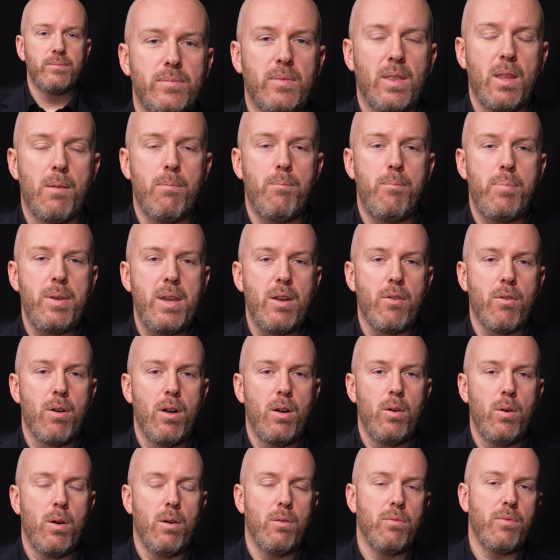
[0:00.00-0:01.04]
the
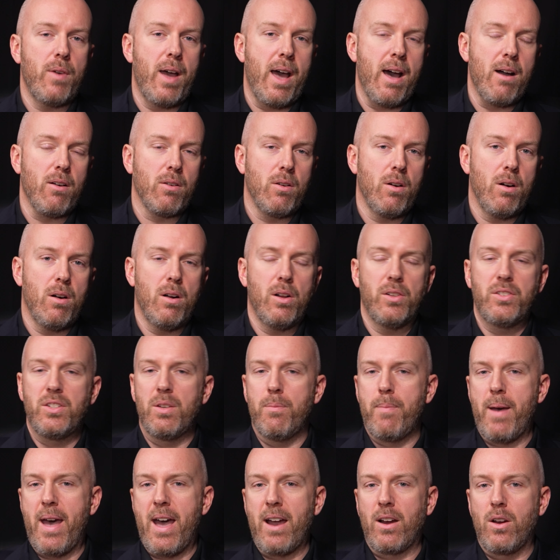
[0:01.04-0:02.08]
Bureau of Alcohol,
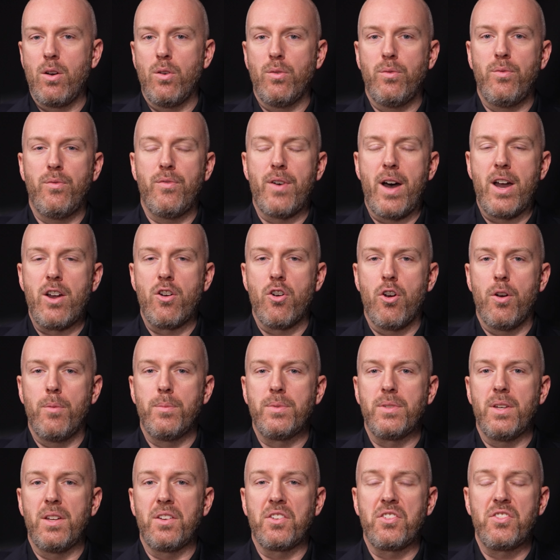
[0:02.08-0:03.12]
Tobacco,
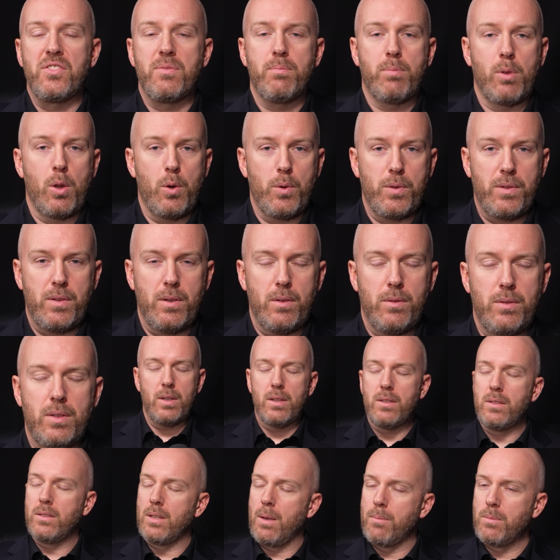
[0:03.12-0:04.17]
Firearms, and Explosives,
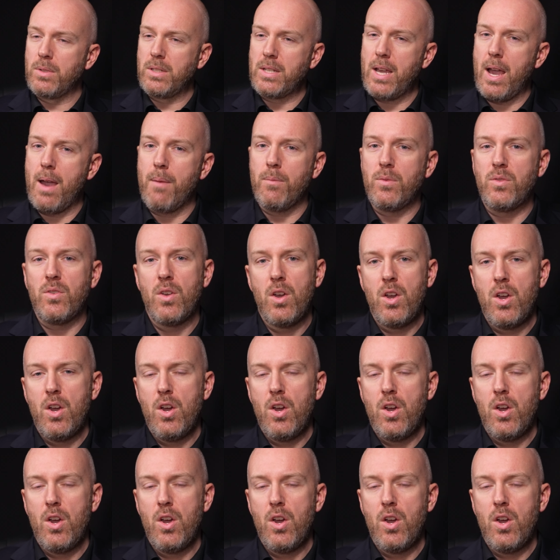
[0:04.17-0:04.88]
sometimes